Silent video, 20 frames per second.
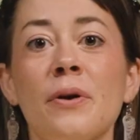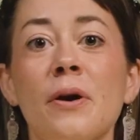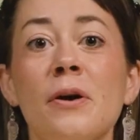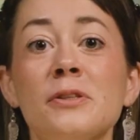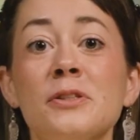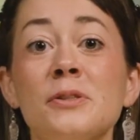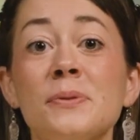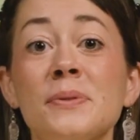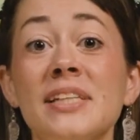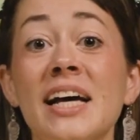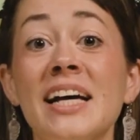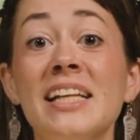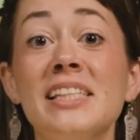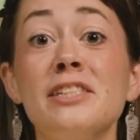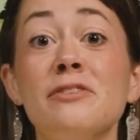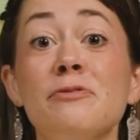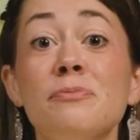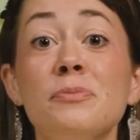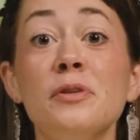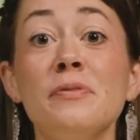are also tons
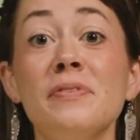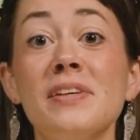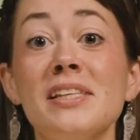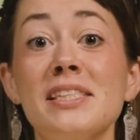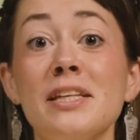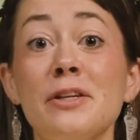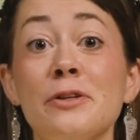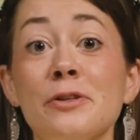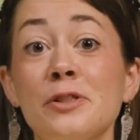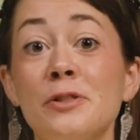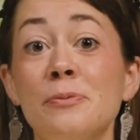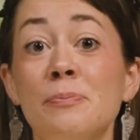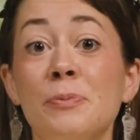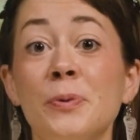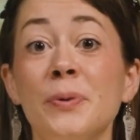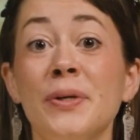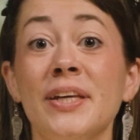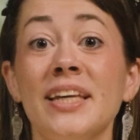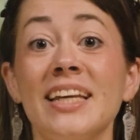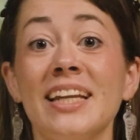of movies that are
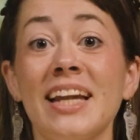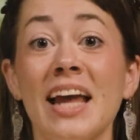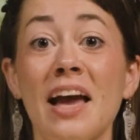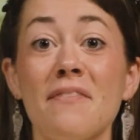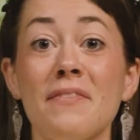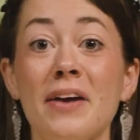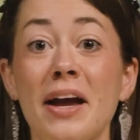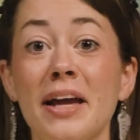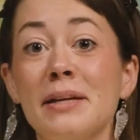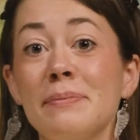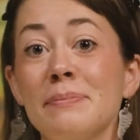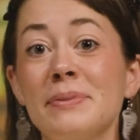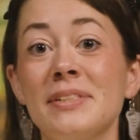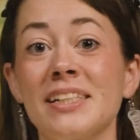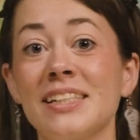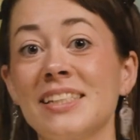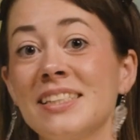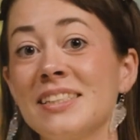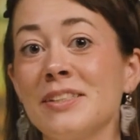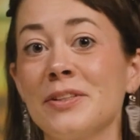spooky and have items to
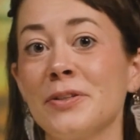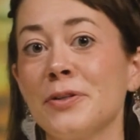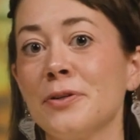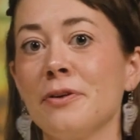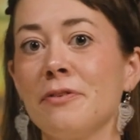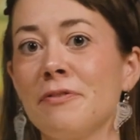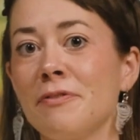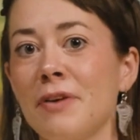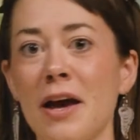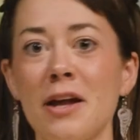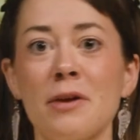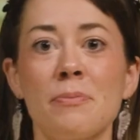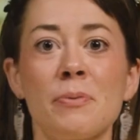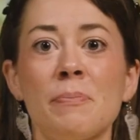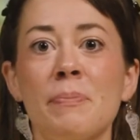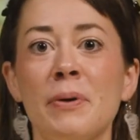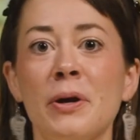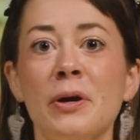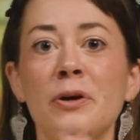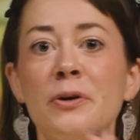consider of how to
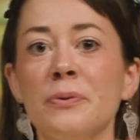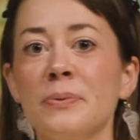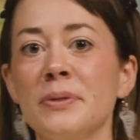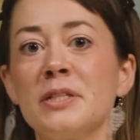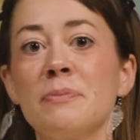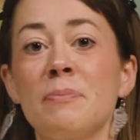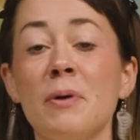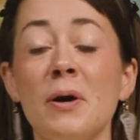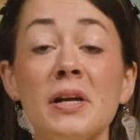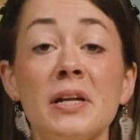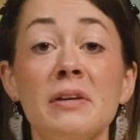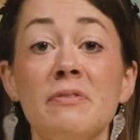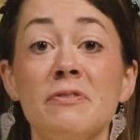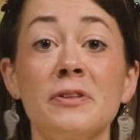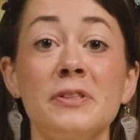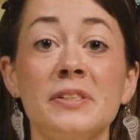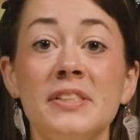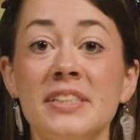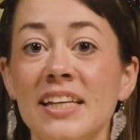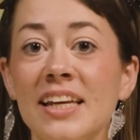prepare or respond in
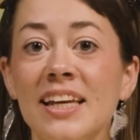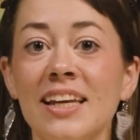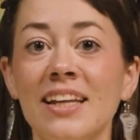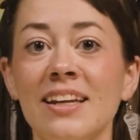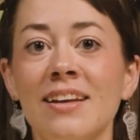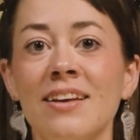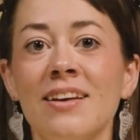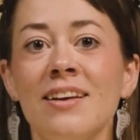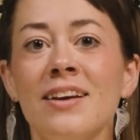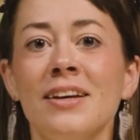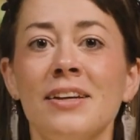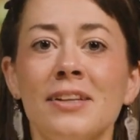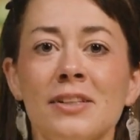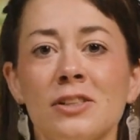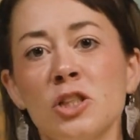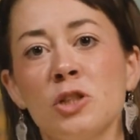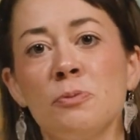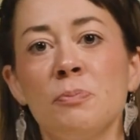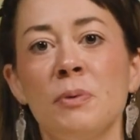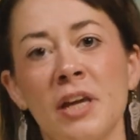first aid.
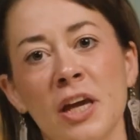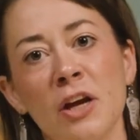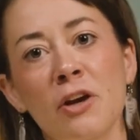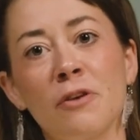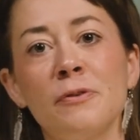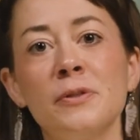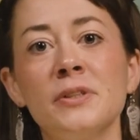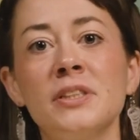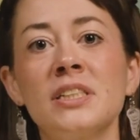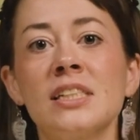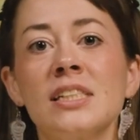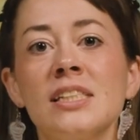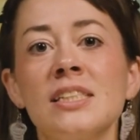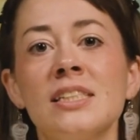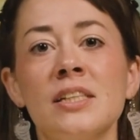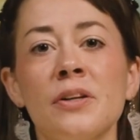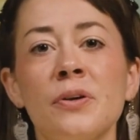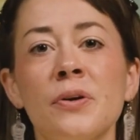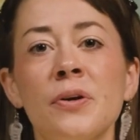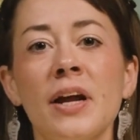Just be careful to
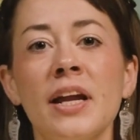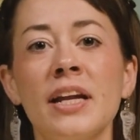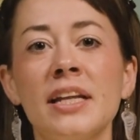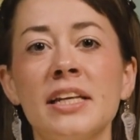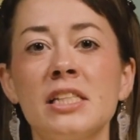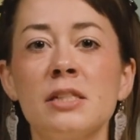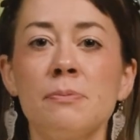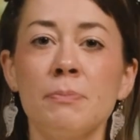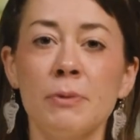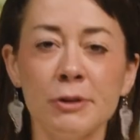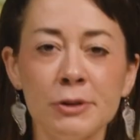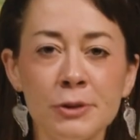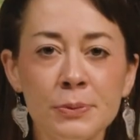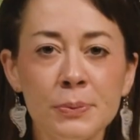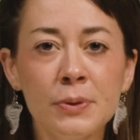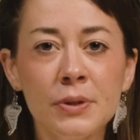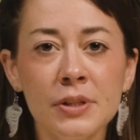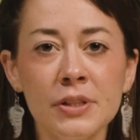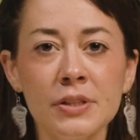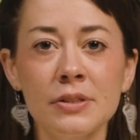consider any
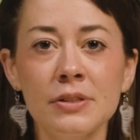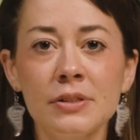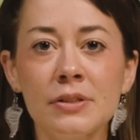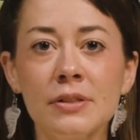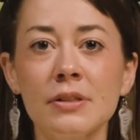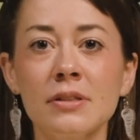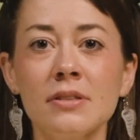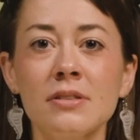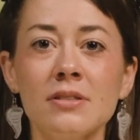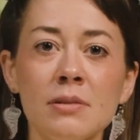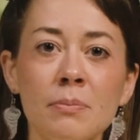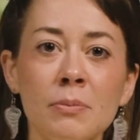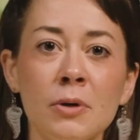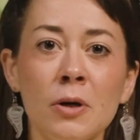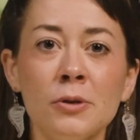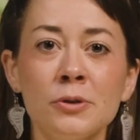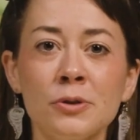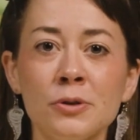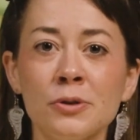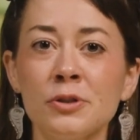spiritual concerns. Some
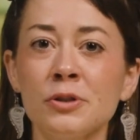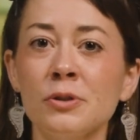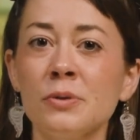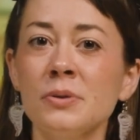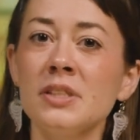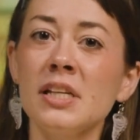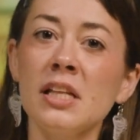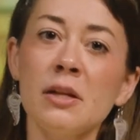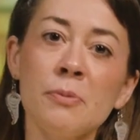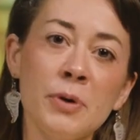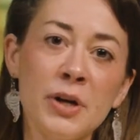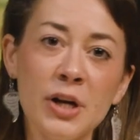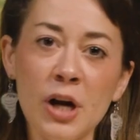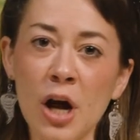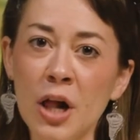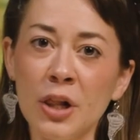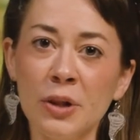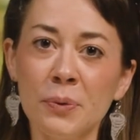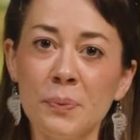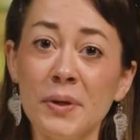cultures don't celebrate
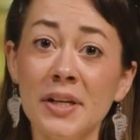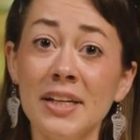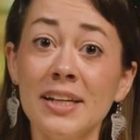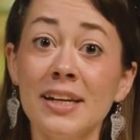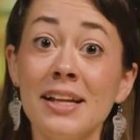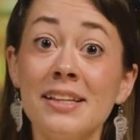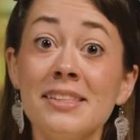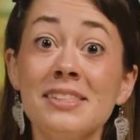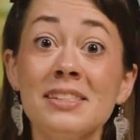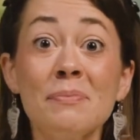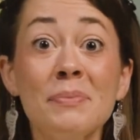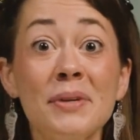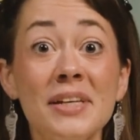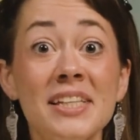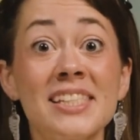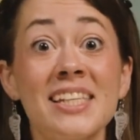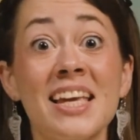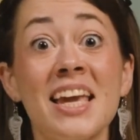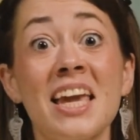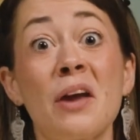Halloween and some
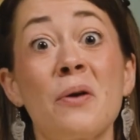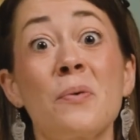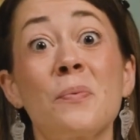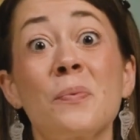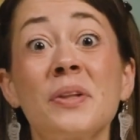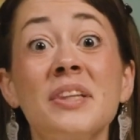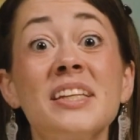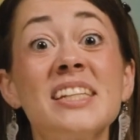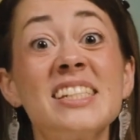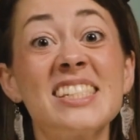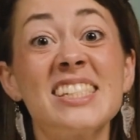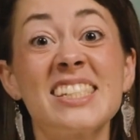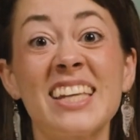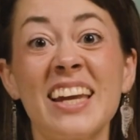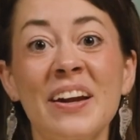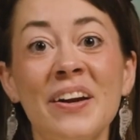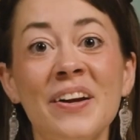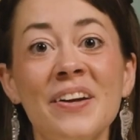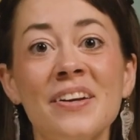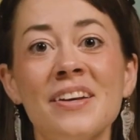kids can get really
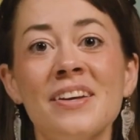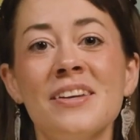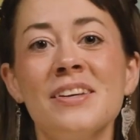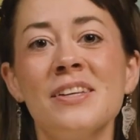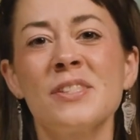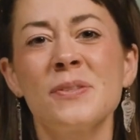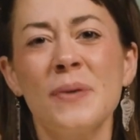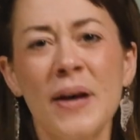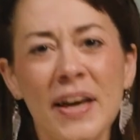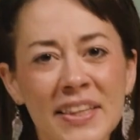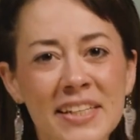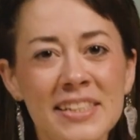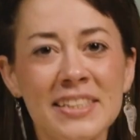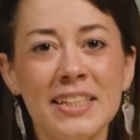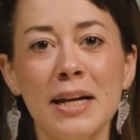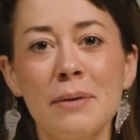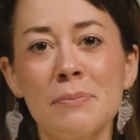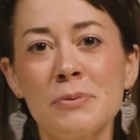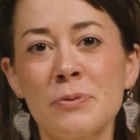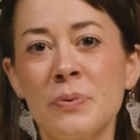scared, so add these
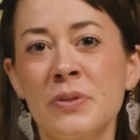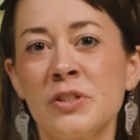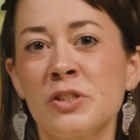items with